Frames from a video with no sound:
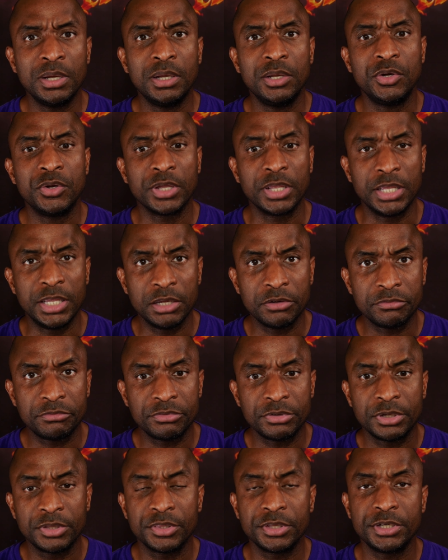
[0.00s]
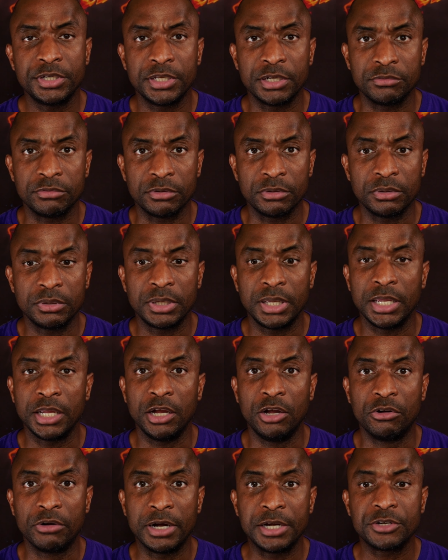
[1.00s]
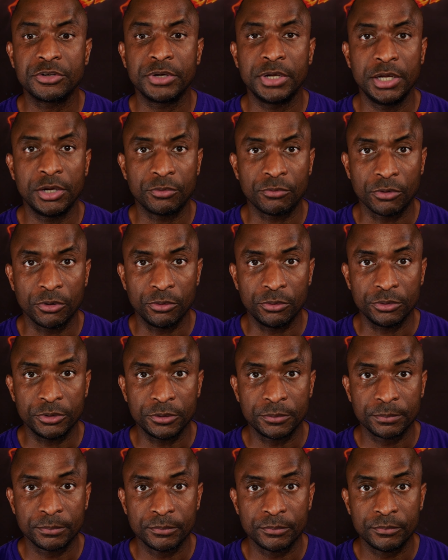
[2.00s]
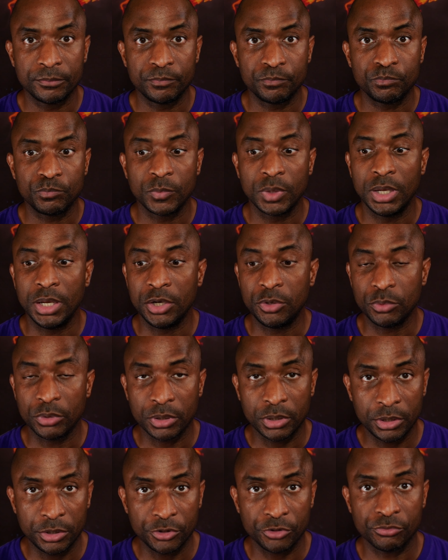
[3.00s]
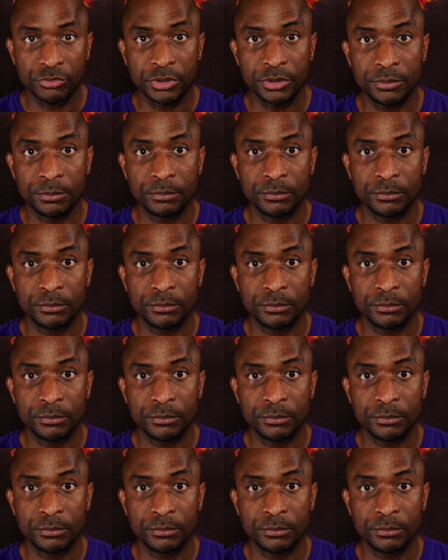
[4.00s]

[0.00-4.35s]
to give the devil a greater inroad into a country